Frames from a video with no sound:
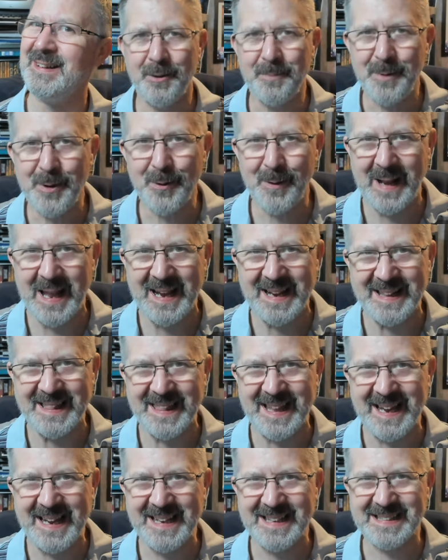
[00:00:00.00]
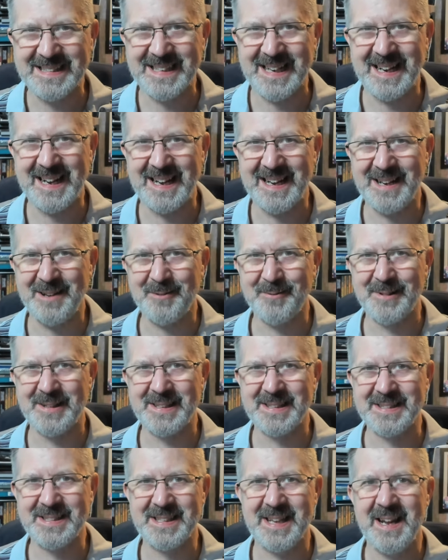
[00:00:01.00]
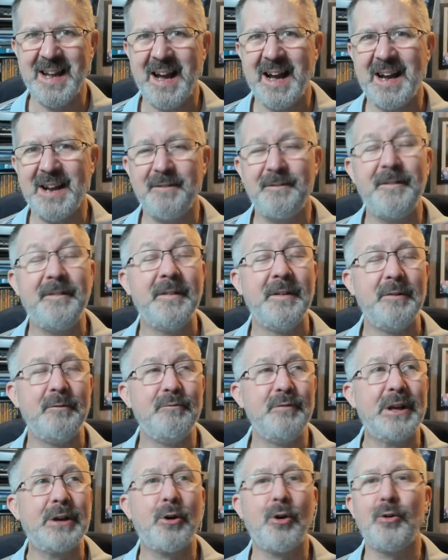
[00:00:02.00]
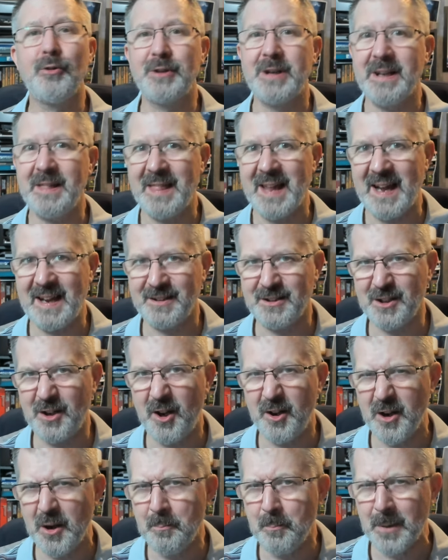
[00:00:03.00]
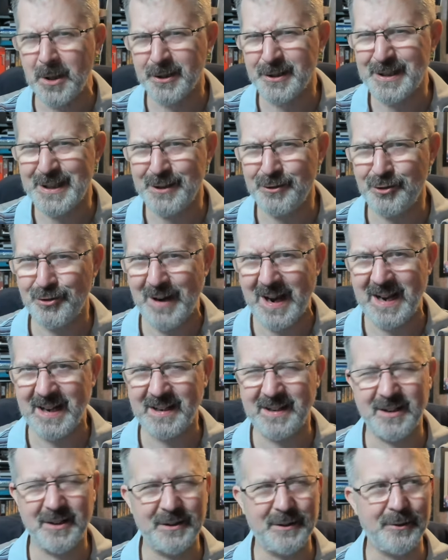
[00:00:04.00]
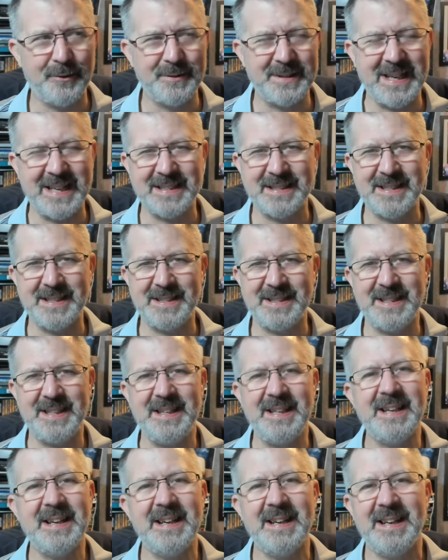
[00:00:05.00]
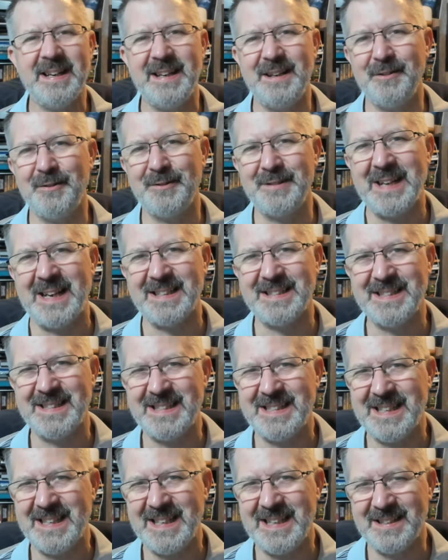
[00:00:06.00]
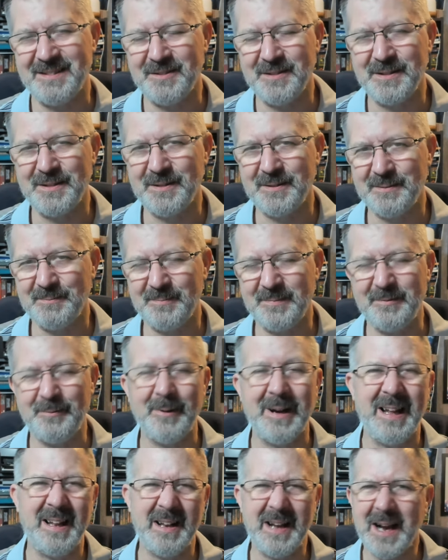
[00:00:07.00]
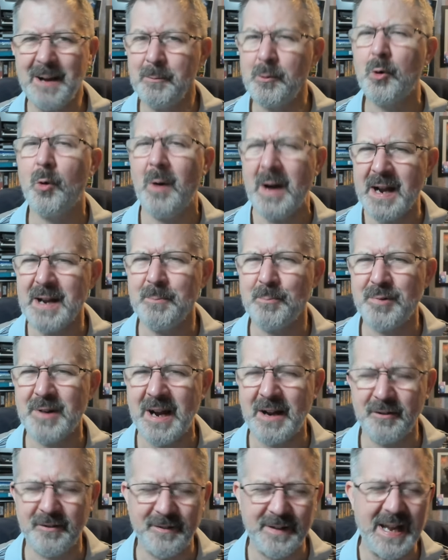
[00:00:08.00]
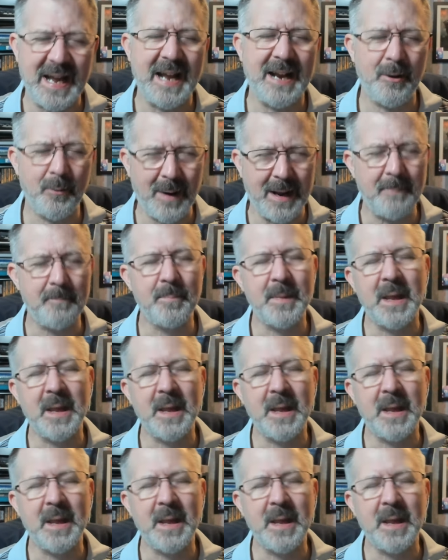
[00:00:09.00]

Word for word: hope you liked that. I was, I've recorded that on a multi-track Audacity in Audacity and well, I'm quite proud of it. Anyway,